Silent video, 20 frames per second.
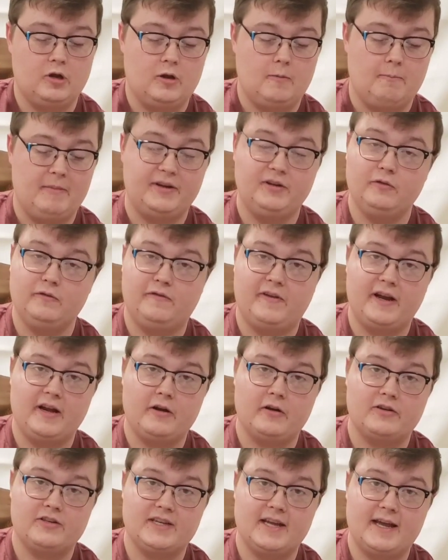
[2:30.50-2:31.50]
middle
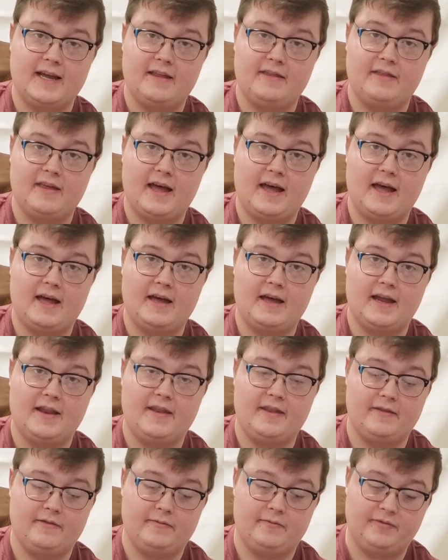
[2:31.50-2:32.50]
finger to hit that,
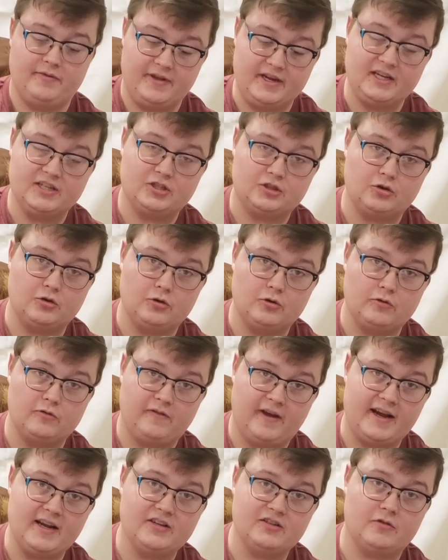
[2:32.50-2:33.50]
and these two
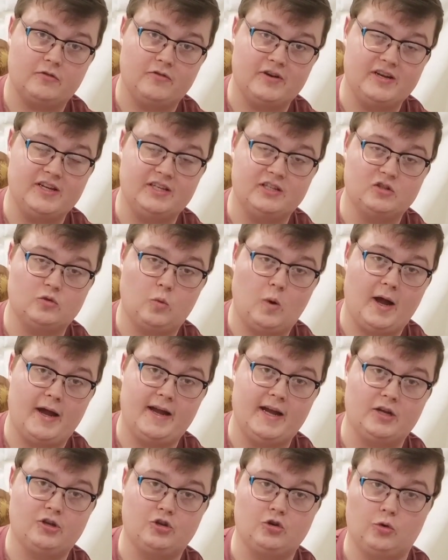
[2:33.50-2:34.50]
things are reasons
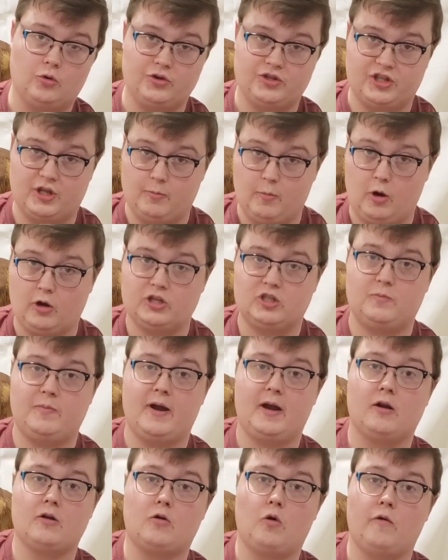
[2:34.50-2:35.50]
why I chose the
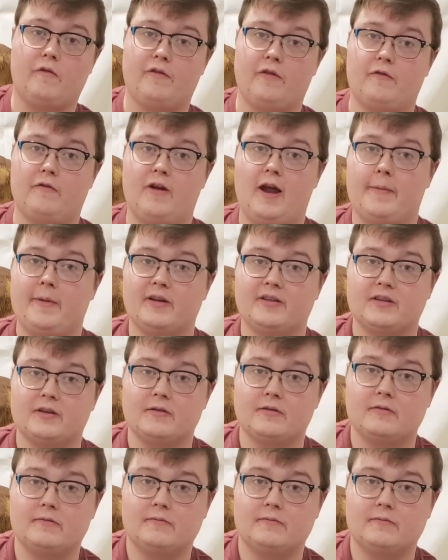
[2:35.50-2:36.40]
Mossberg over the Remington.